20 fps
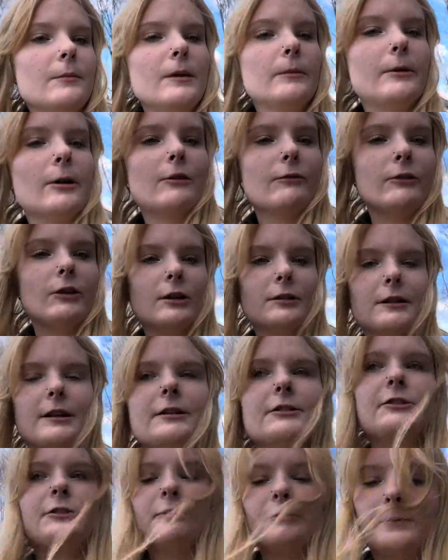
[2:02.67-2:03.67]
maybe I'll vlog that
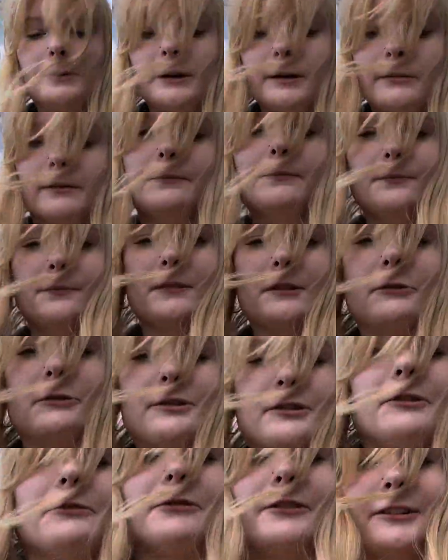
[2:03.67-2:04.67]
too, but that was
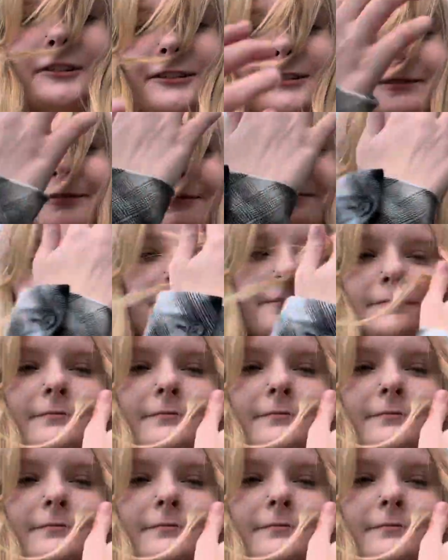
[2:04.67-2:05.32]
some fun.